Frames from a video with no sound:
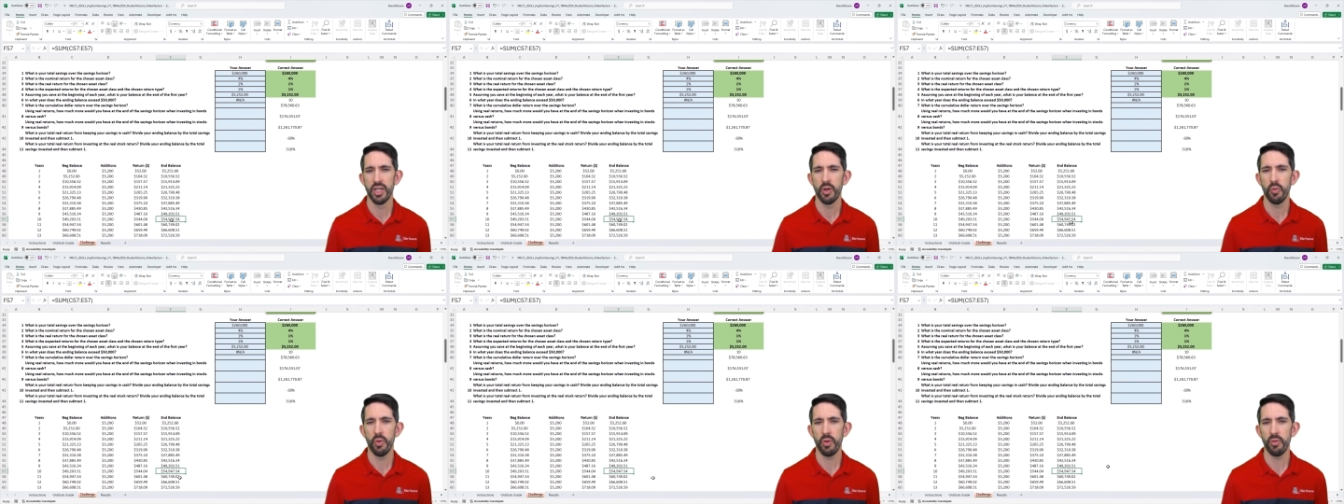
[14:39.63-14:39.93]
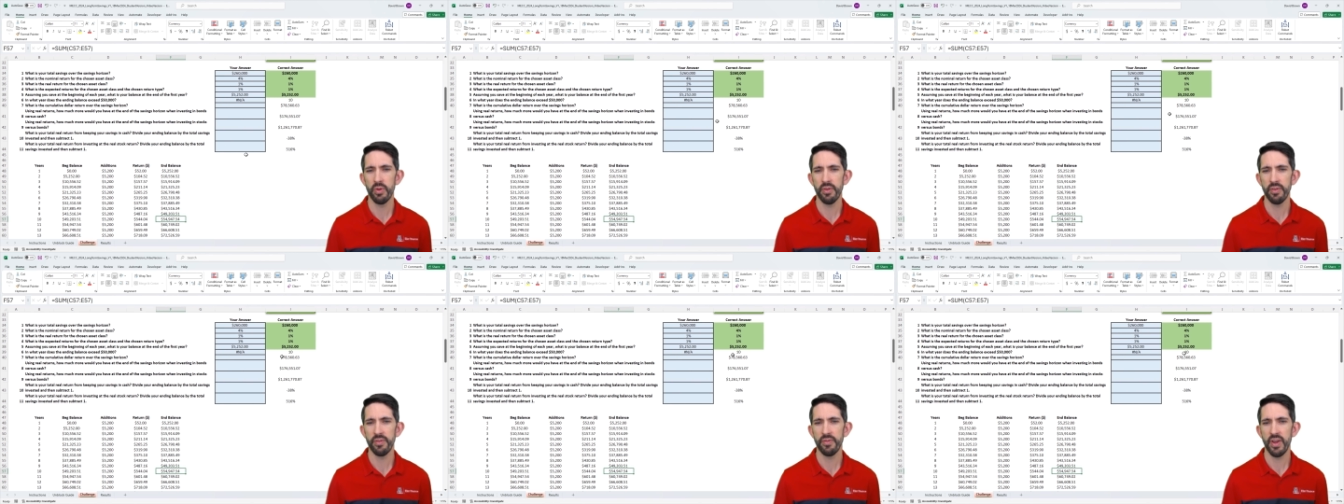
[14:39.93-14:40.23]
We
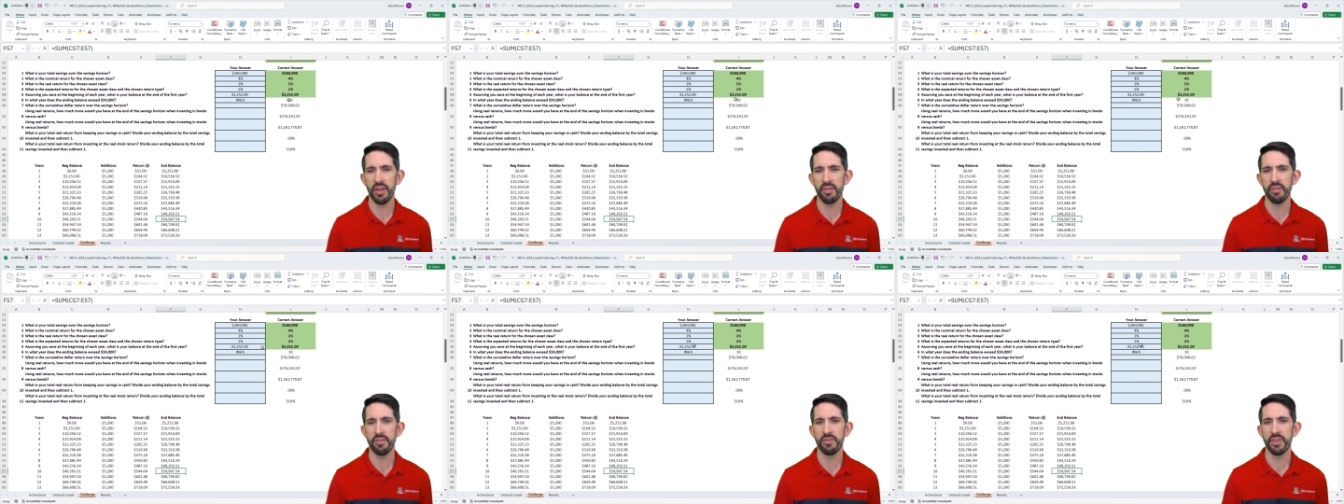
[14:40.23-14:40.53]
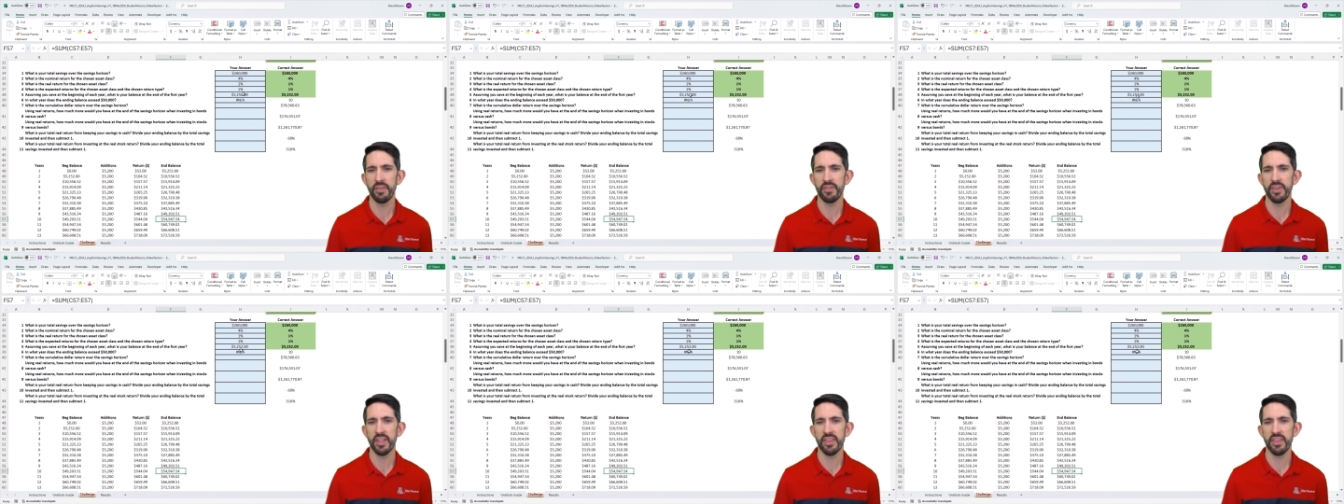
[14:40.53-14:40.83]
want to find
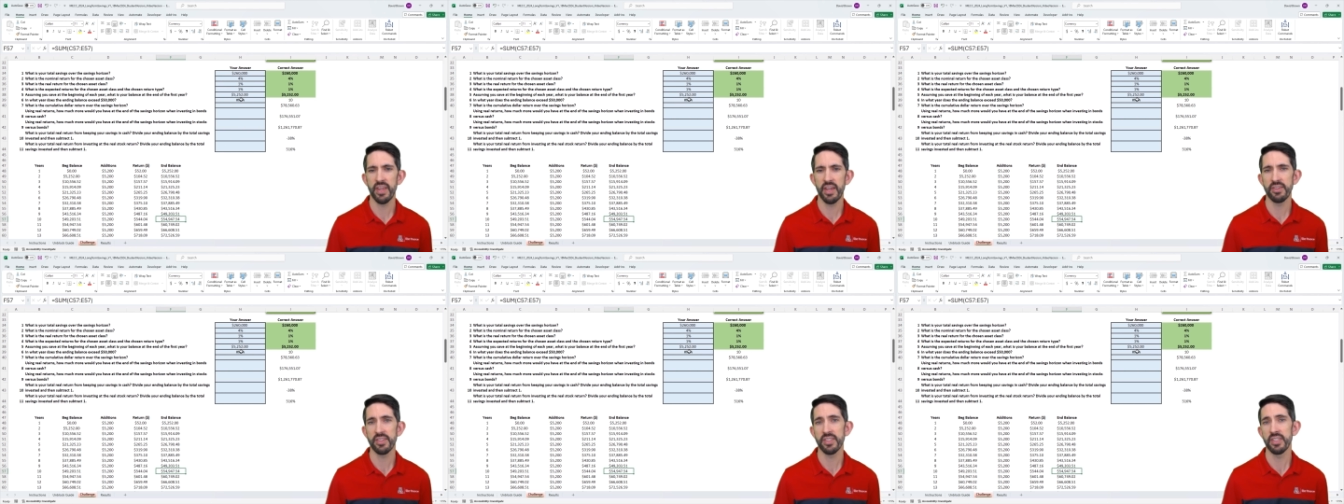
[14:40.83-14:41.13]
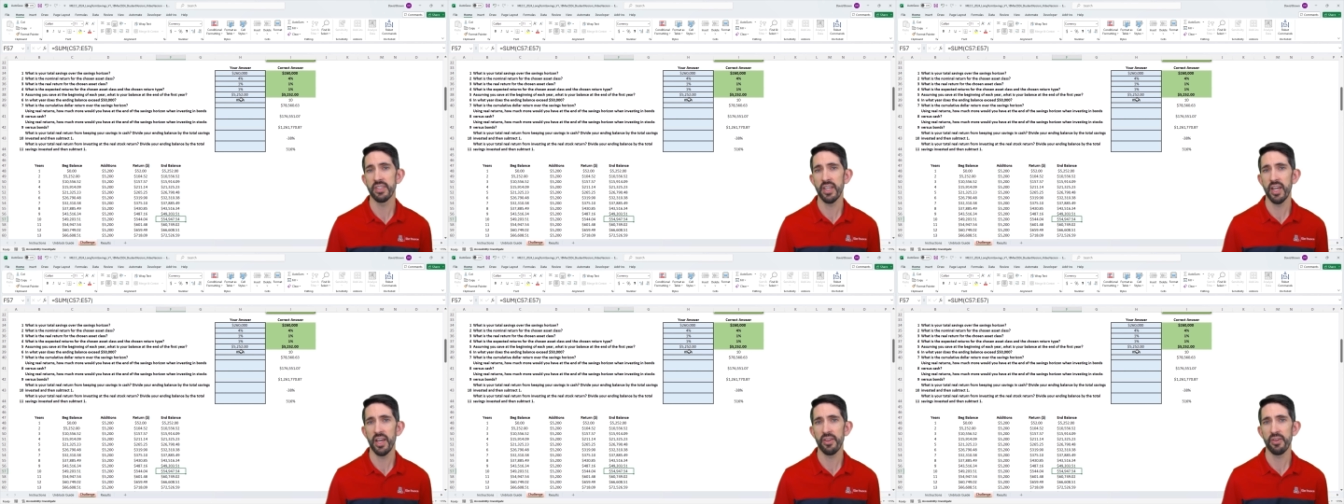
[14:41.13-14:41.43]

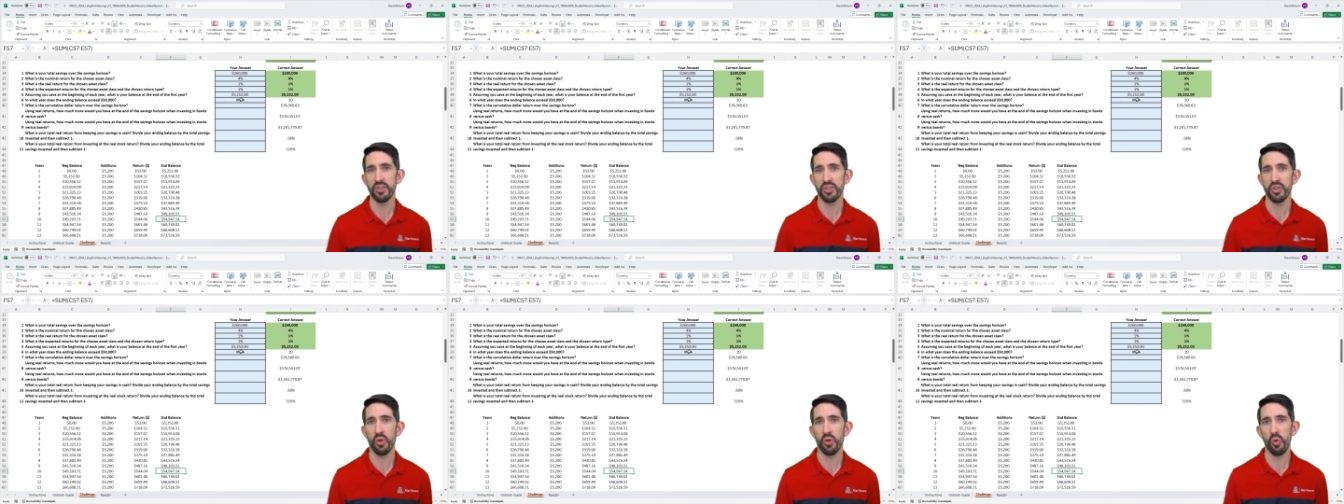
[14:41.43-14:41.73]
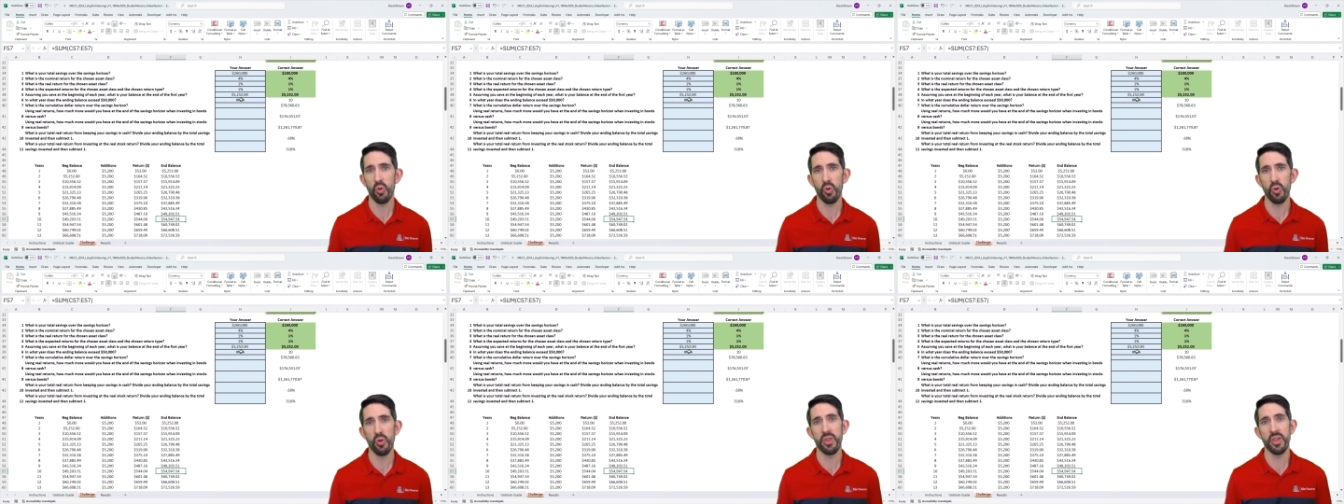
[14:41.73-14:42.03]
$50,000
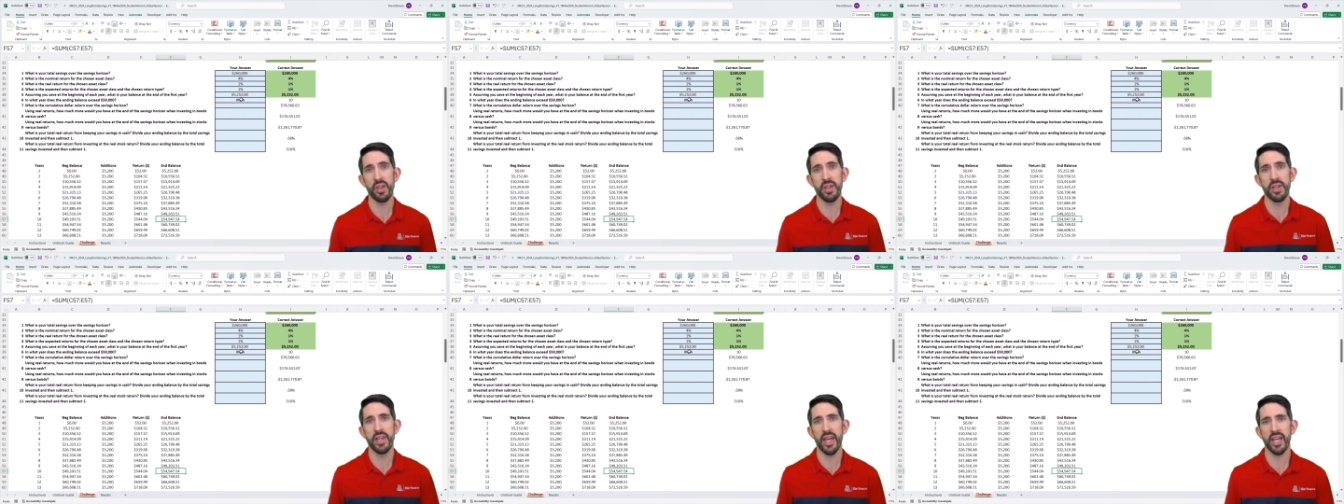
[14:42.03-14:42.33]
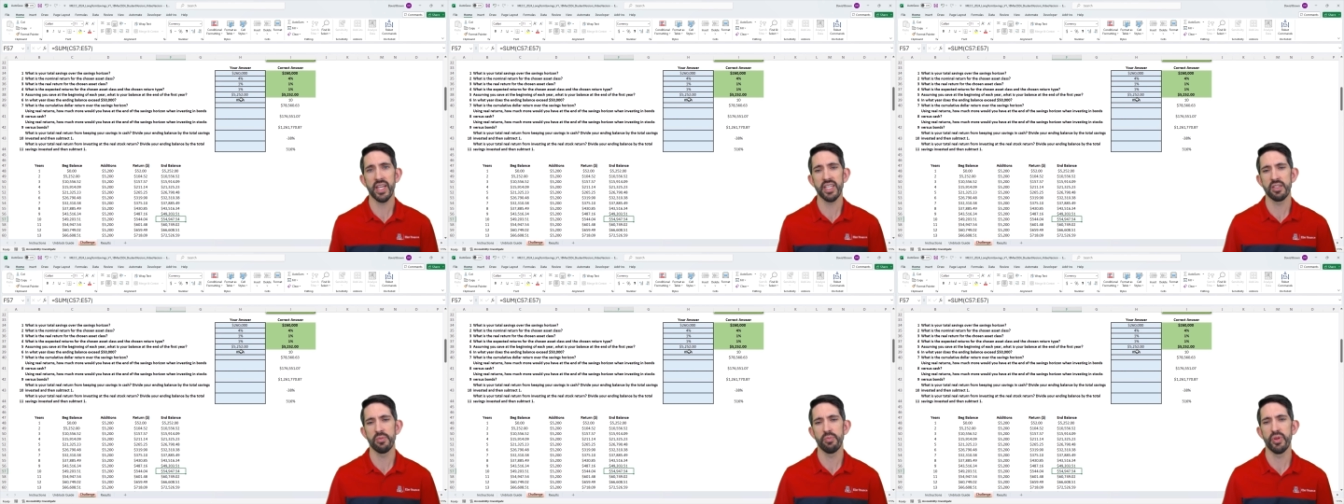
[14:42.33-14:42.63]
or the
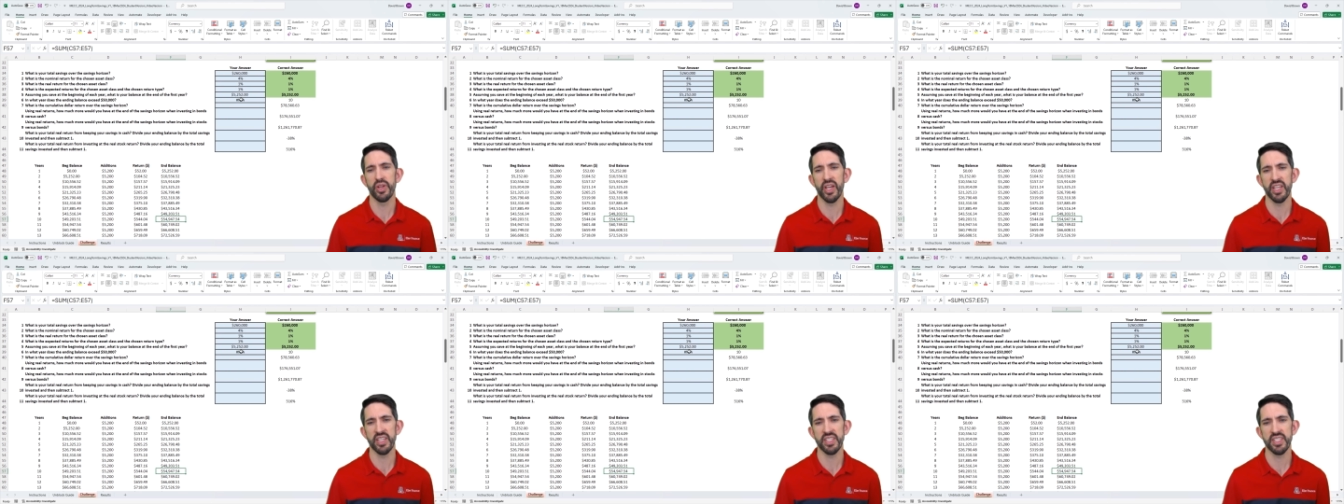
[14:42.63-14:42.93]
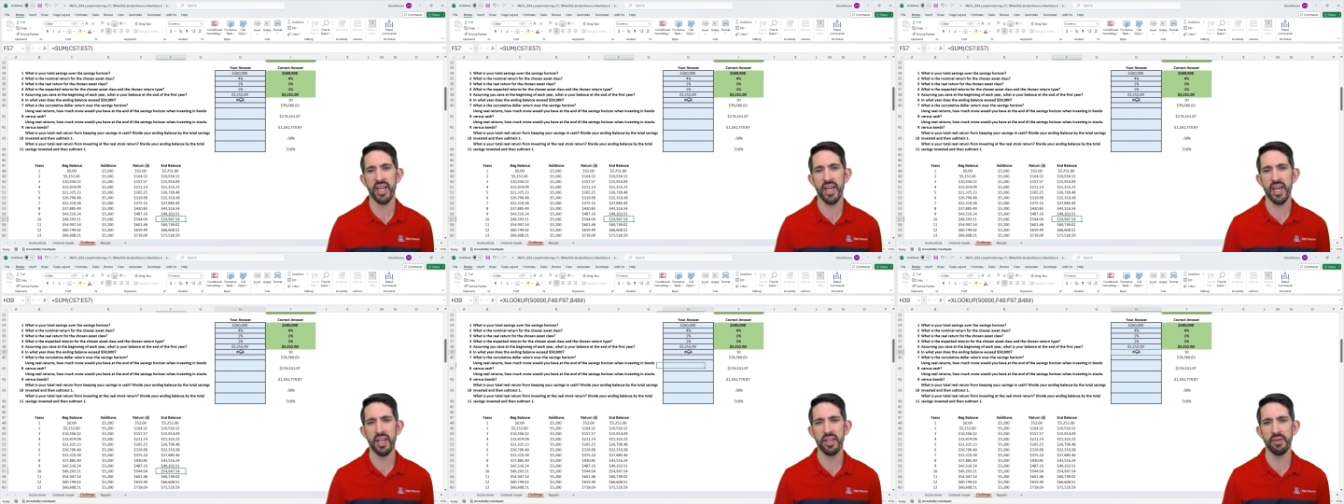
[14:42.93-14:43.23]
next biggest
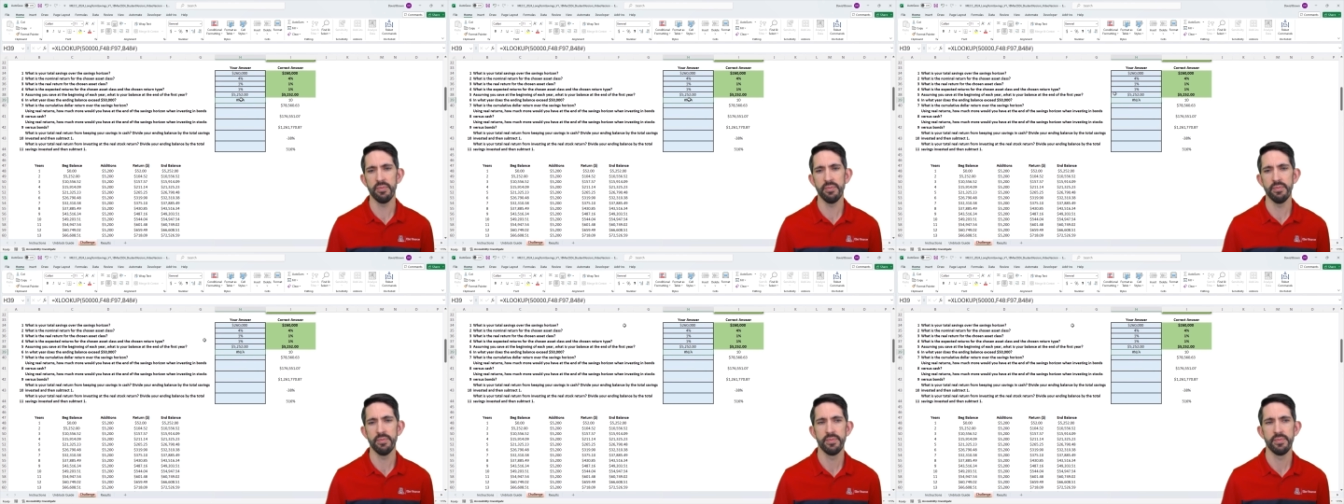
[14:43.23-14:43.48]
item.